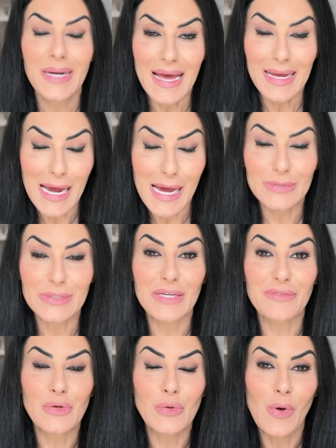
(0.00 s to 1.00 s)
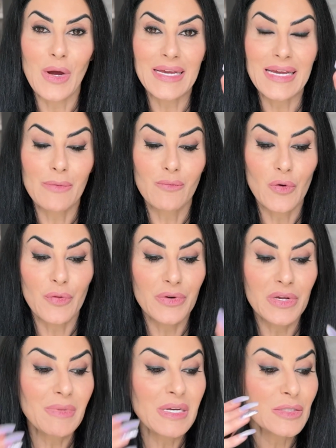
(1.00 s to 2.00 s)
plan out if you want to get in for
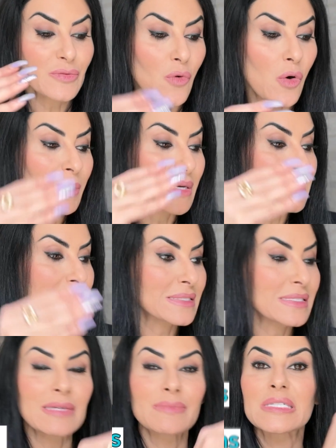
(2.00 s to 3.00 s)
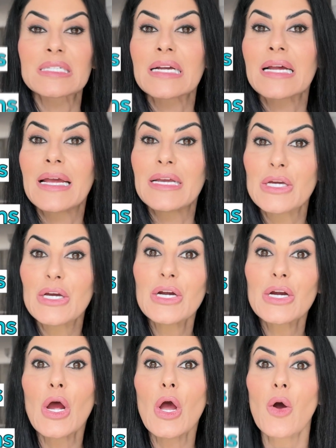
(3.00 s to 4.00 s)
3 months, 4 months, 6 months, a
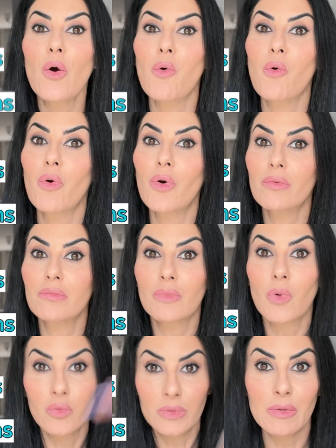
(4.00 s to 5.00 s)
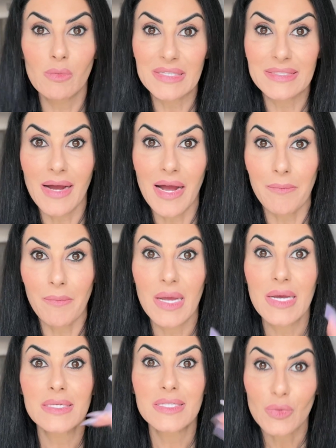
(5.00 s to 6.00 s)
year, or only one time.
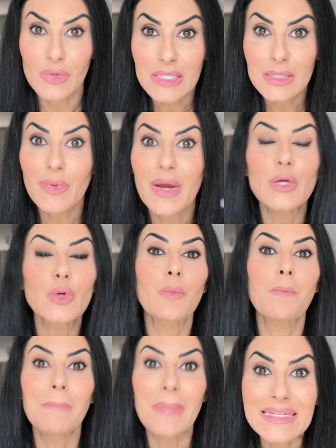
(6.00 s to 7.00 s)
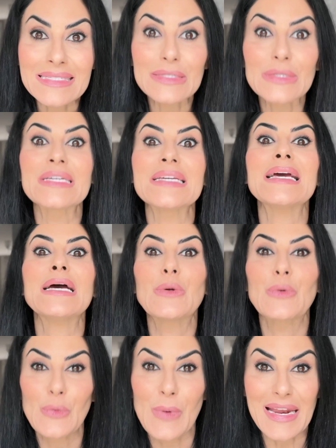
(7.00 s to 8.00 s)
So this way you're mentally
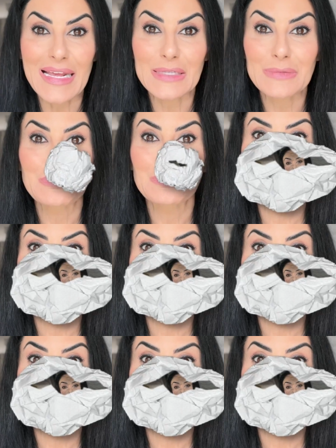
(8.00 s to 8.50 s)
ready.